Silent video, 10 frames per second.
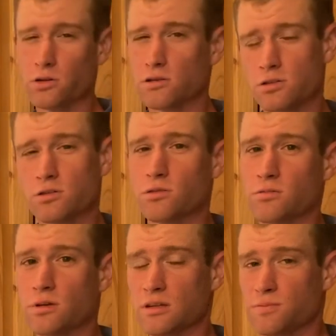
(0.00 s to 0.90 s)
you
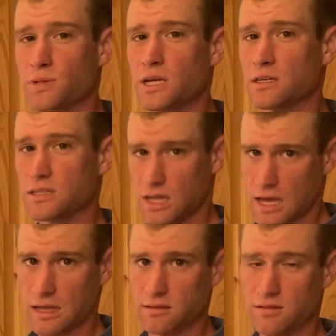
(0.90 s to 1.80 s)
do is be
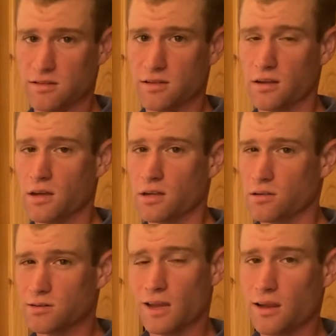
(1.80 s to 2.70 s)
intense, you're
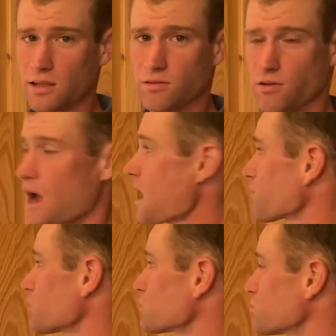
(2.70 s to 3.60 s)
settling for
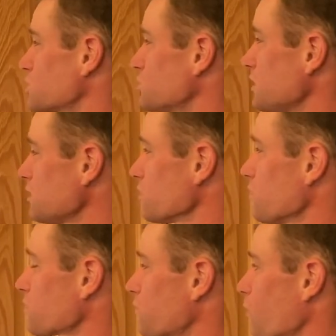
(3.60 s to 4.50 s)
average. What you need to
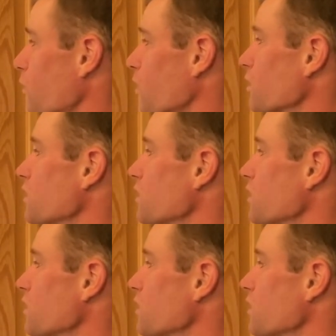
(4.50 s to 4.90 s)
look for,